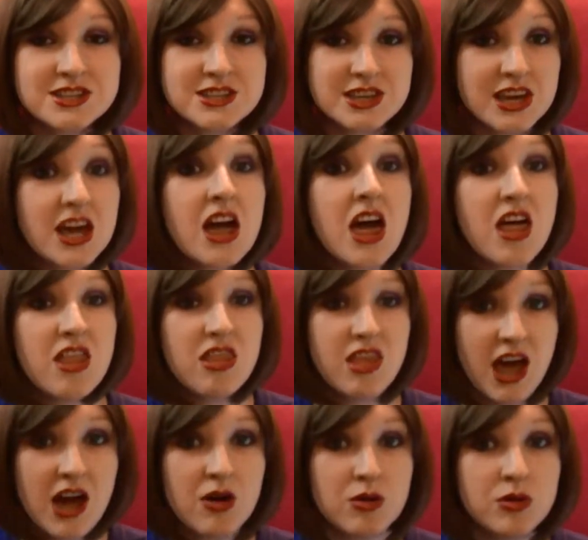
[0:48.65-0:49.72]
to get
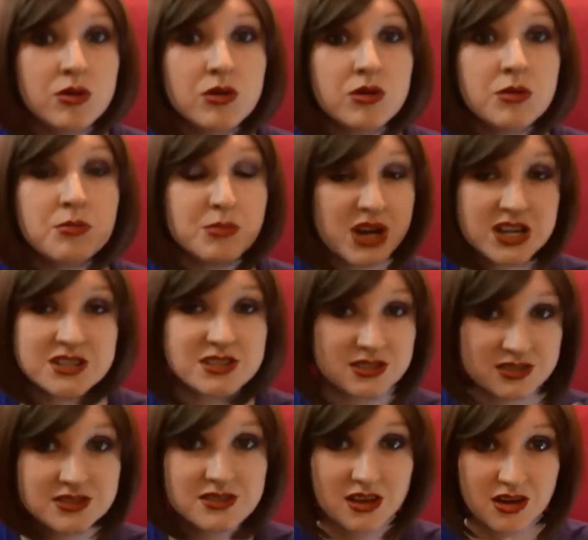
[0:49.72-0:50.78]
that whole
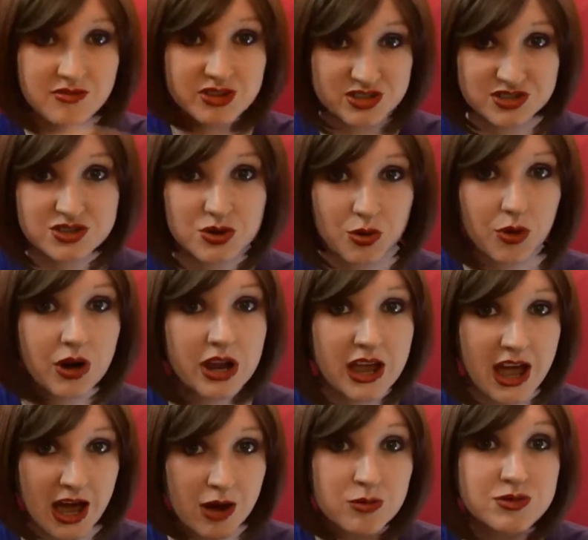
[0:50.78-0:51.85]
mess of a
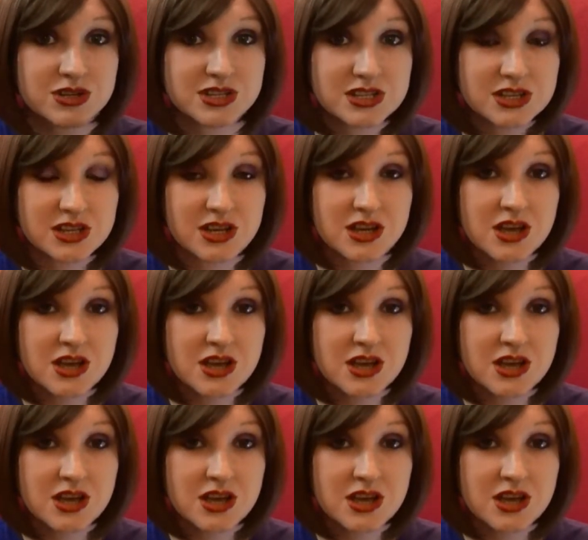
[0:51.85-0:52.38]
story out.